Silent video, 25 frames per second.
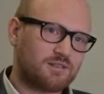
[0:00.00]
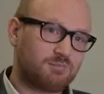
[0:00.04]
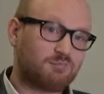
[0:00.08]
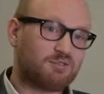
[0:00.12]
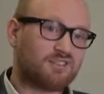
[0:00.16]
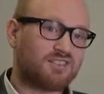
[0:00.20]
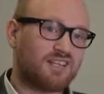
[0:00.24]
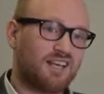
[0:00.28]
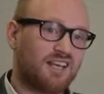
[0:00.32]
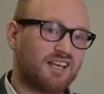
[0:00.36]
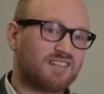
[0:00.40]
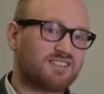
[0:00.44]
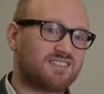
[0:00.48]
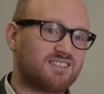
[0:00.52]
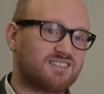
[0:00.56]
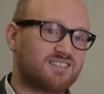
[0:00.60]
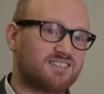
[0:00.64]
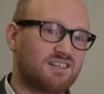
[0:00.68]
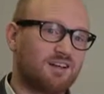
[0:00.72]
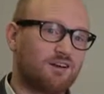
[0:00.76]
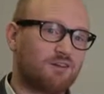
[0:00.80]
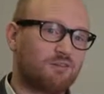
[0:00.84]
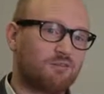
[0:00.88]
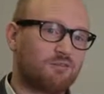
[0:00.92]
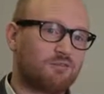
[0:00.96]
to protect
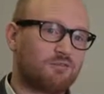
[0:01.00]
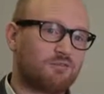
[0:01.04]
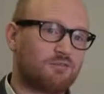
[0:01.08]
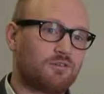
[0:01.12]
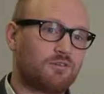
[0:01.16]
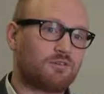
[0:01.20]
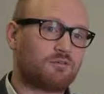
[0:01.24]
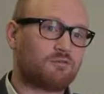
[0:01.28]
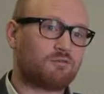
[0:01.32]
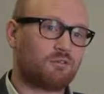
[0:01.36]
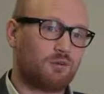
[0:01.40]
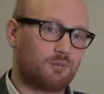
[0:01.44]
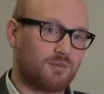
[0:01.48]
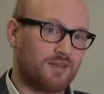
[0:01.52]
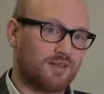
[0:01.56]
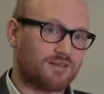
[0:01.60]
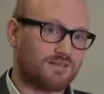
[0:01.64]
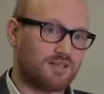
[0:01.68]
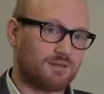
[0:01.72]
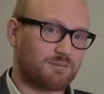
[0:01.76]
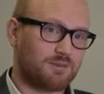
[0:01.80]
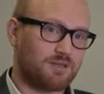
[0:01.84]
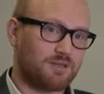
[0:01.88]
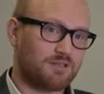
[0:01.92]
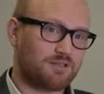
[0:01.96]
itself from that
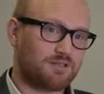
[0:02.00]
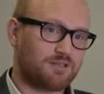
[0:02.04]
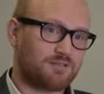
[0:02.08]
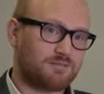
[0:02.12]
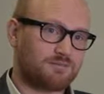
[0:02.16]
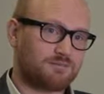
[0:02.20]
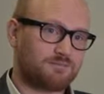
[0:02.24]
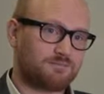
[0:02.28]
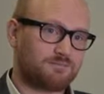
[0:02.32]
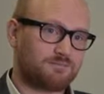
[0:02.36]
damage?